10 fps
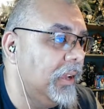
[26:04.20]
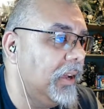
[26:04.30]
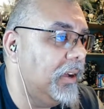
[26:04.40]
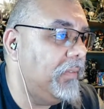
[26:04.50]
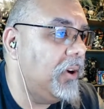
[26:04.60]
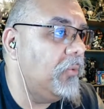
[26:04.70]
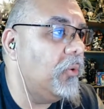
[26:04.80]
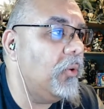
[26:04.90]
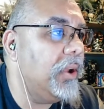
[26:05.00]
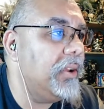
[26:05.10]
of uh,
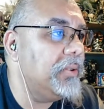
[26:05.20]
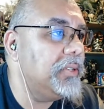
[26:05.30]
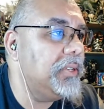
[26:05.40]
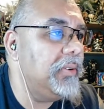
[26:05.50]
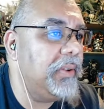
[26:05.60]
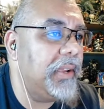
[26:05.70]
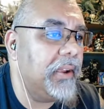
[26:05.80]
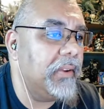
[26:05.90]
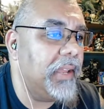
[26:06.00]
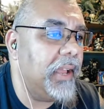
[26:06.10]
Warriors two
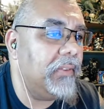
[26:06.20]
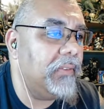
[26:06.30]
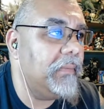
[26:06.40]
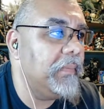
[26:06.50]
here. Yes,